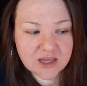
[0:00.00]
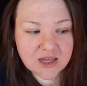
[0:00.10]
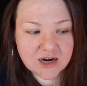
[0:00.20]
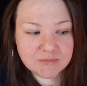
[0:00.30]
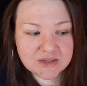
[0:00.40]

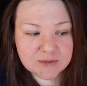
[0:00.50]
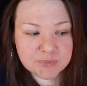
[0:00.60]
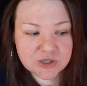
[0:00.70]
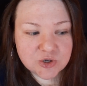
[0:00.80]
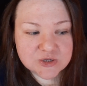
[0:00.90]
And I'm like,
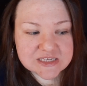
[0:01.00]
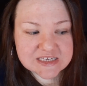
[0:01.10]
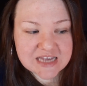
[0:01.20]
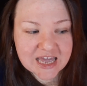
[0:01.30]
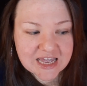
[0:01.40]
but you're
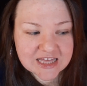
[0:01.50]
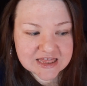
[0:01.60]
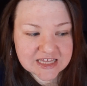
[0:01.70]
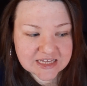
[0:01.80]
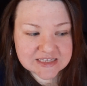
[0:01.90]
saying
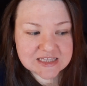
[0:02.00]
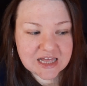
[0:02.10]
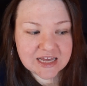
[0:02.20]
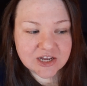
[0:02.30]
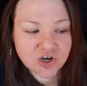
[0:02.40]
things
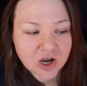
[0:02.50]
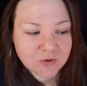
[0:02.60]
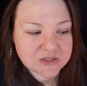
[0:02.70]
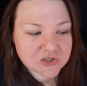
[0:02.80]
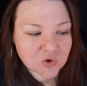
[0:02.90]
like, no,
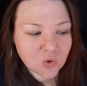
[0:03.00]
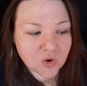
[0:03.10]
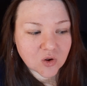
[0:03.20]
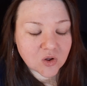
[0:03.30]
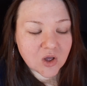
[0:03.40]
it's
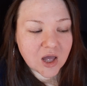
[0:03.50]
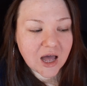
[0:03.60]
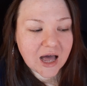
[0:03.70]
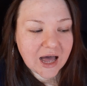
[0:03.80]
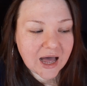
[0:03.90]
cool.
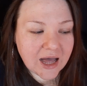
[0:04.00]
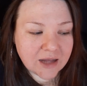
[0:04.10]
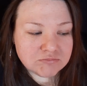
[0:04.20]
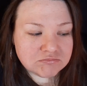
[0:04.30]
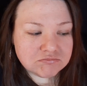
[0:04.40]

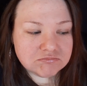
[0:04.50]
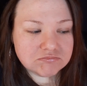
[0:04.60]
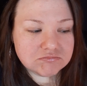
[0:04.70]
Um,